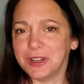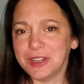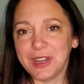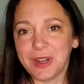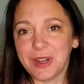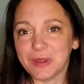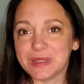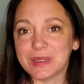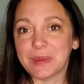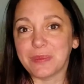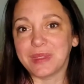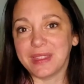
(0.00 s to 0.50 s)

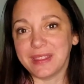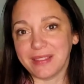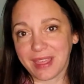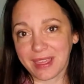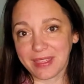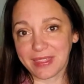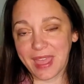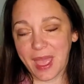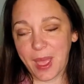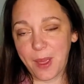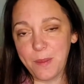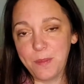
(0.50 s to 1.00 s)
something like
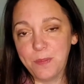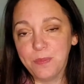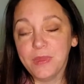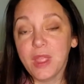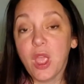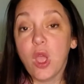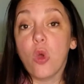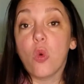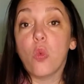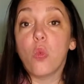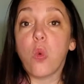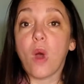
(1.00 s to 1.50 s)
that,
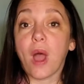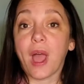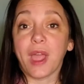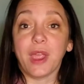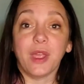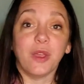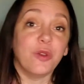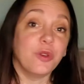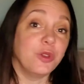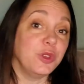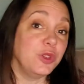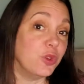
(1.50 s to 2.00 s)

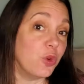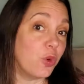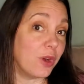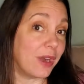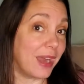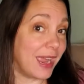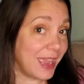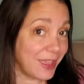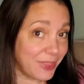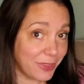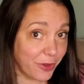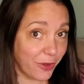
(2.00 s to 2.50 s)
while your
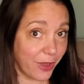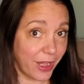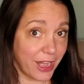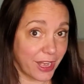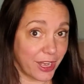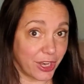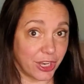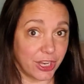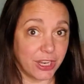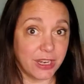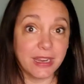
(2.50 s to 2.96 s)
eighth grader